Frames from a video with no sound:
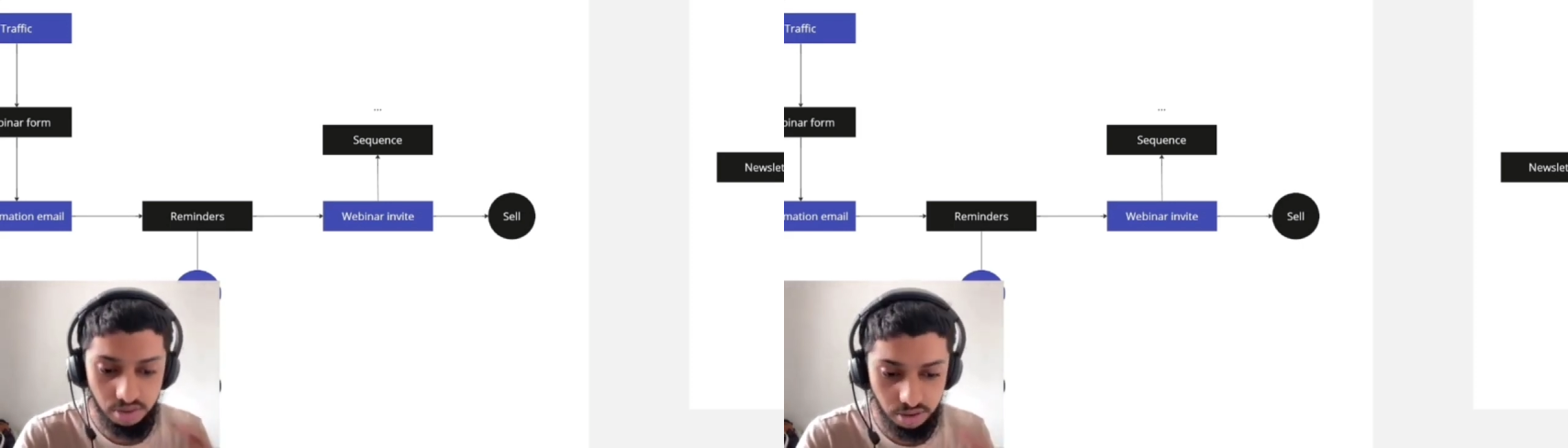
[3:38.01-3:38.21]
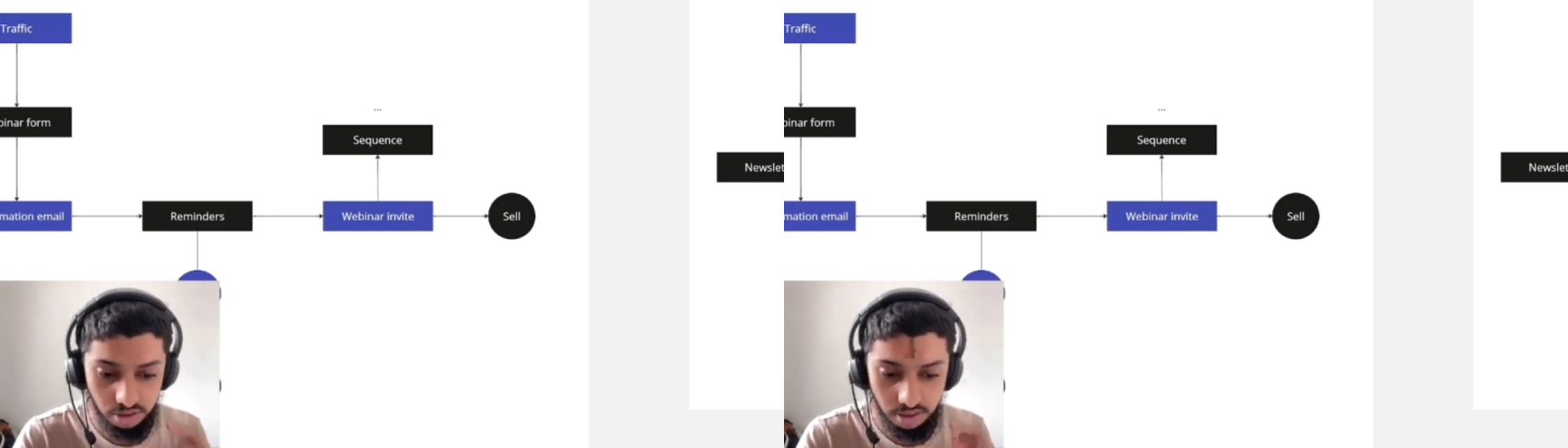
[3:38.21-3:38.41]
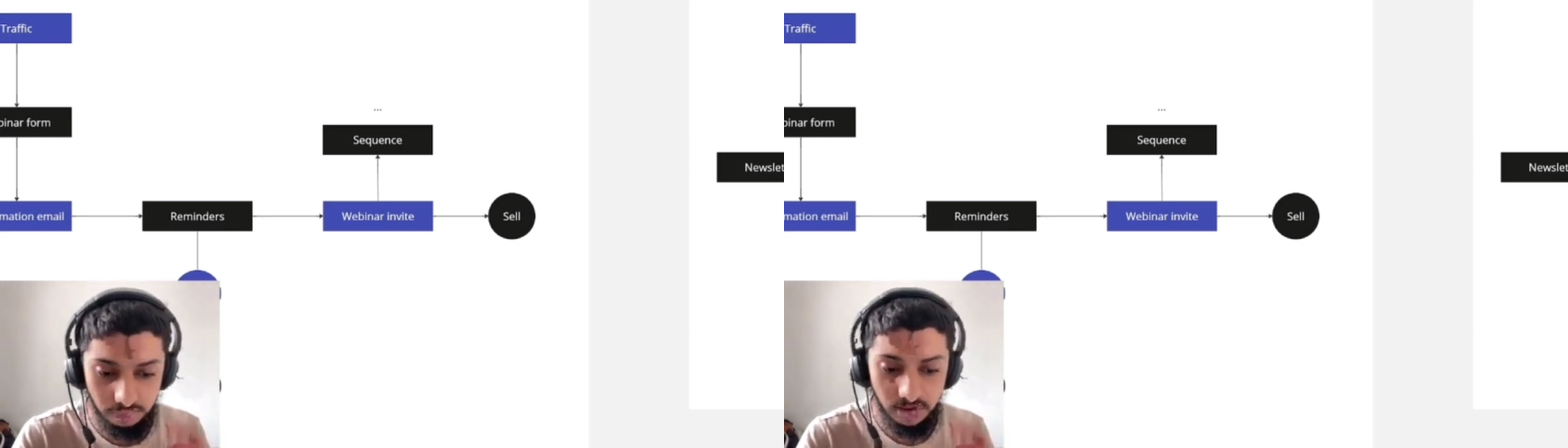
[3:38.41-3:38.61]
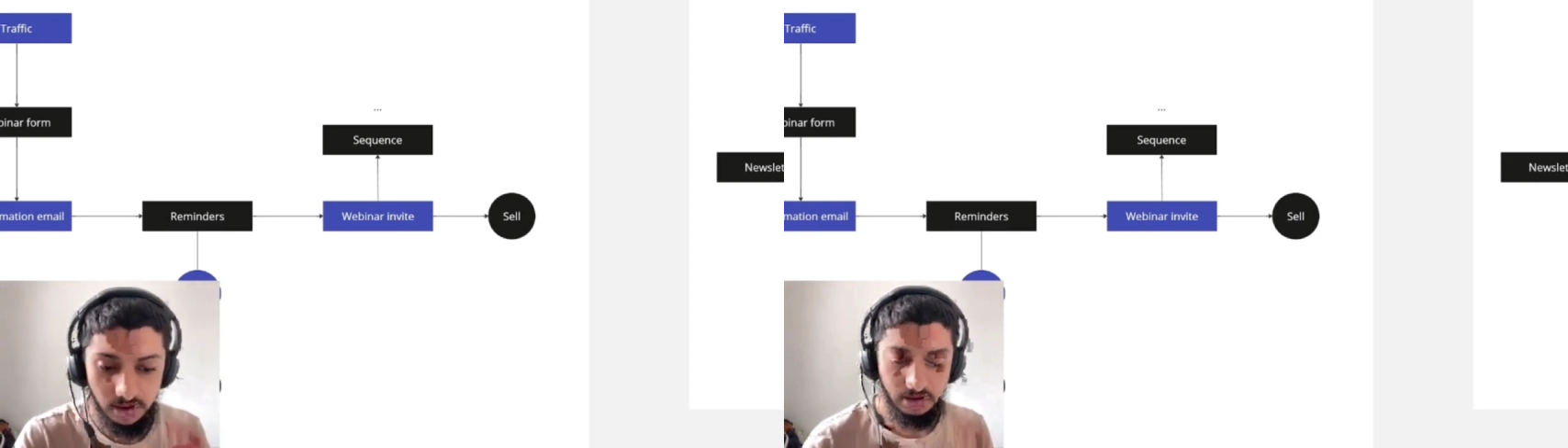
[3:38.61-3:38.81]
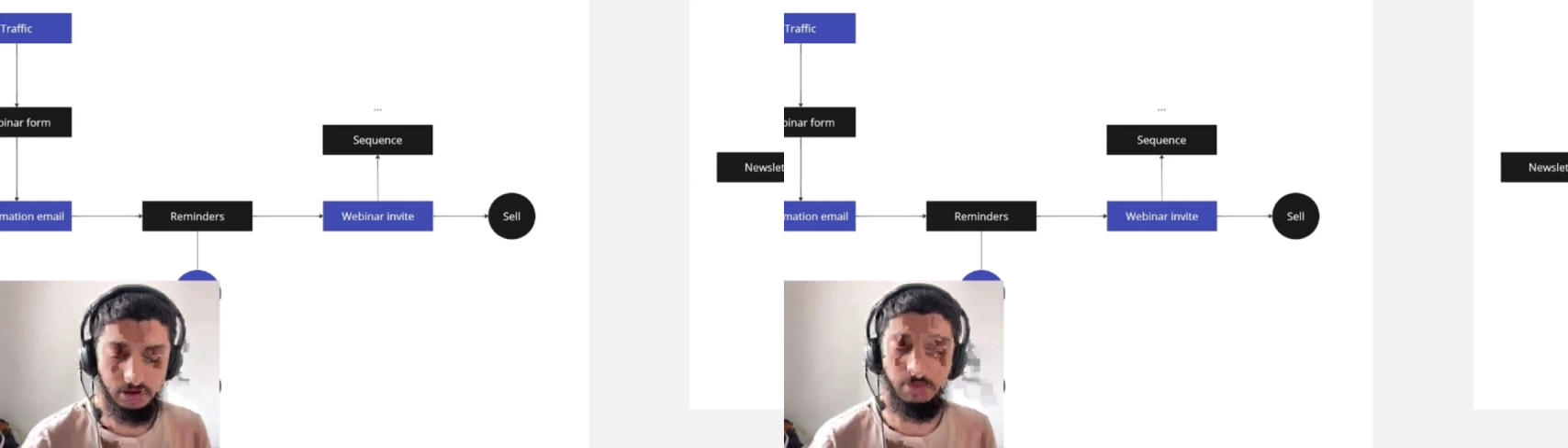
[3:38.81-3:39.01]
good
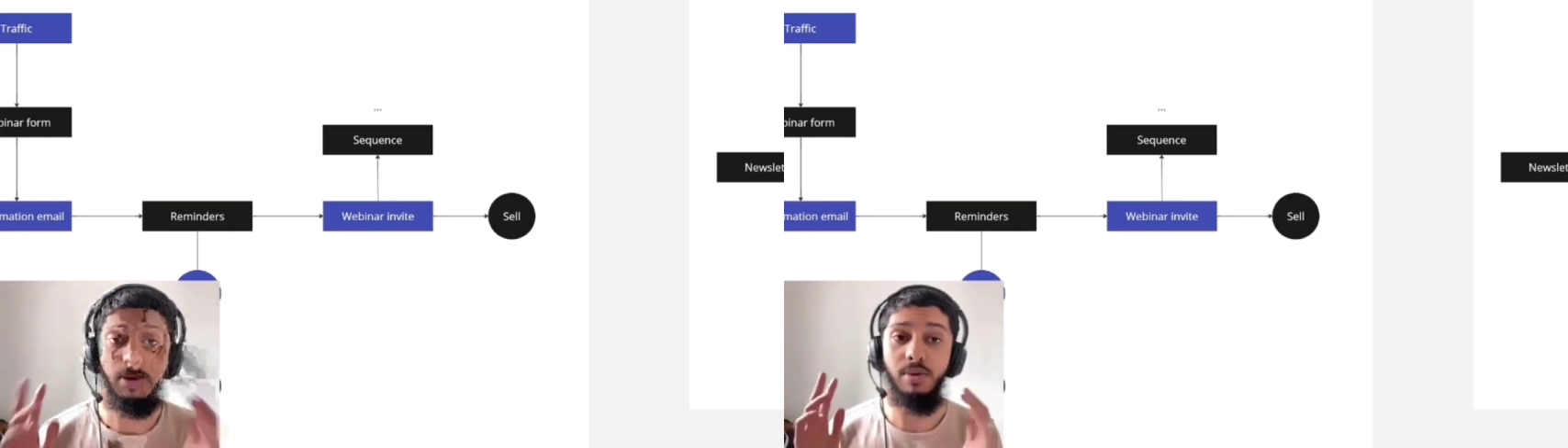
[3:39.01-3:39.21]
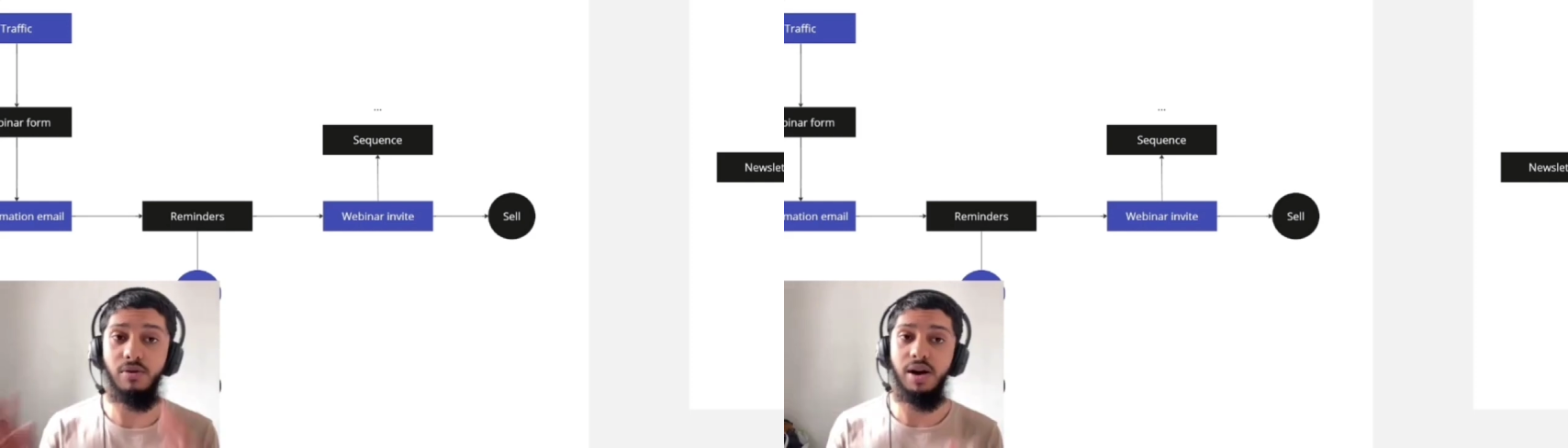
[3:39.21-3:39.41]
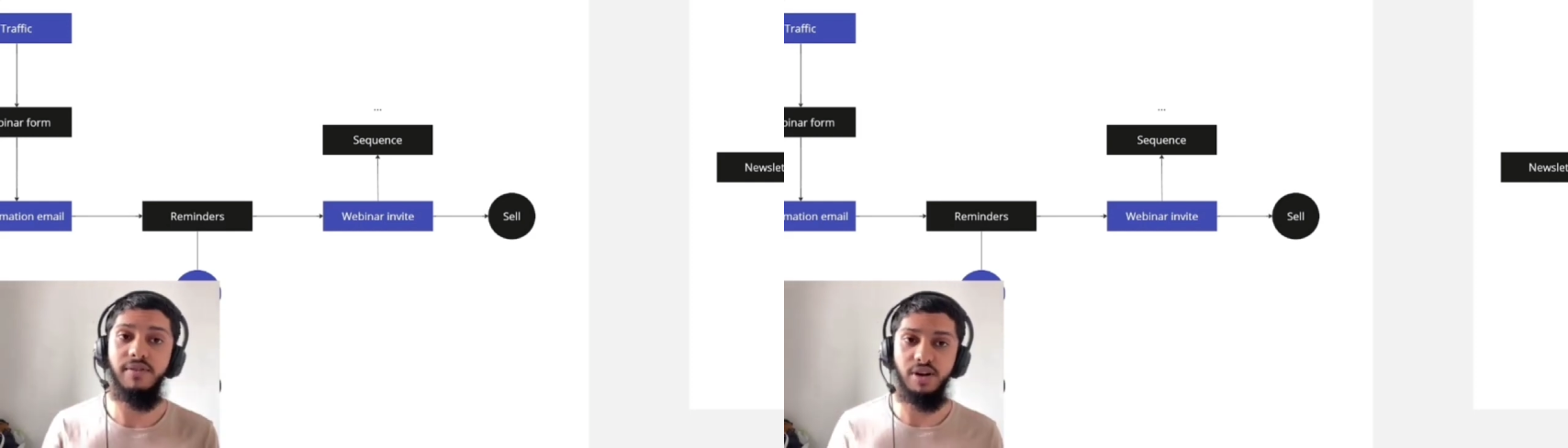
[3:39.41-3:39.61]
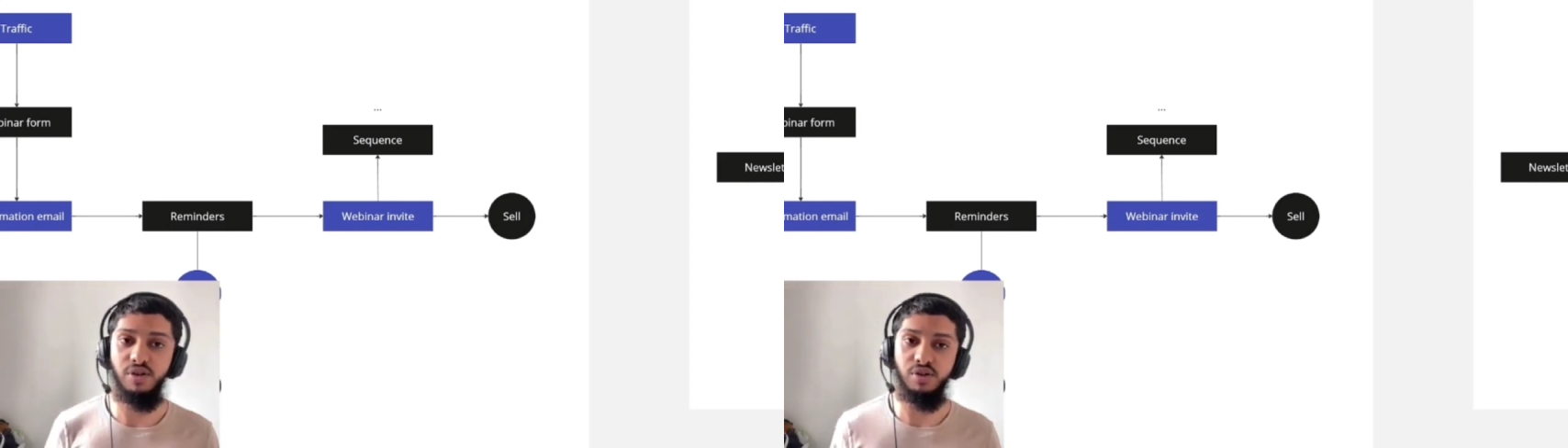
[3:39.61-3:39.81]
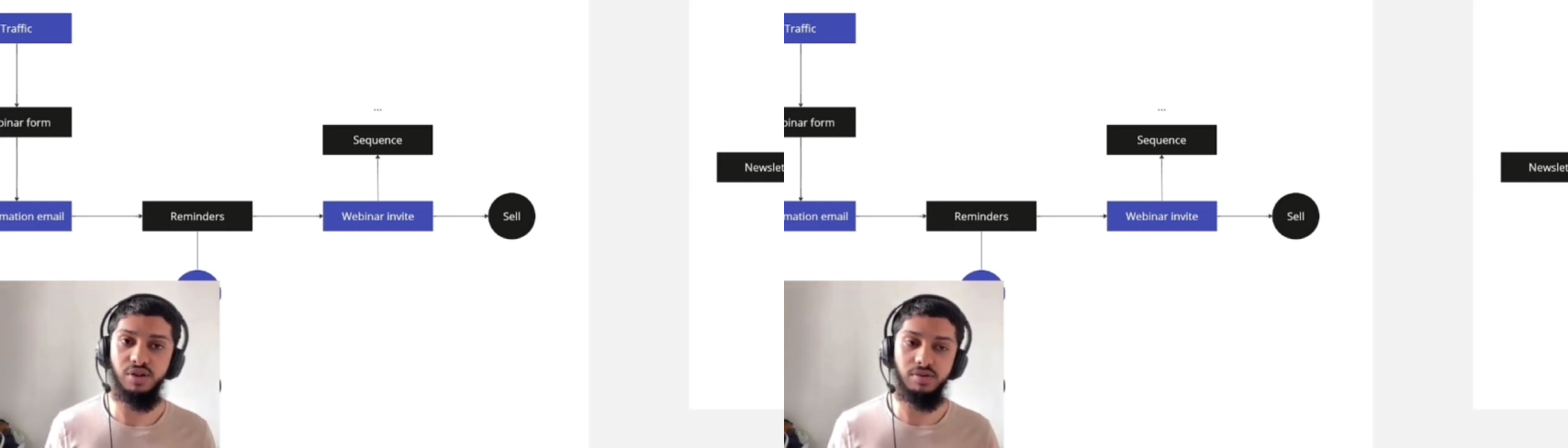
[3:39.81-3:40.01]
people are right in front of you.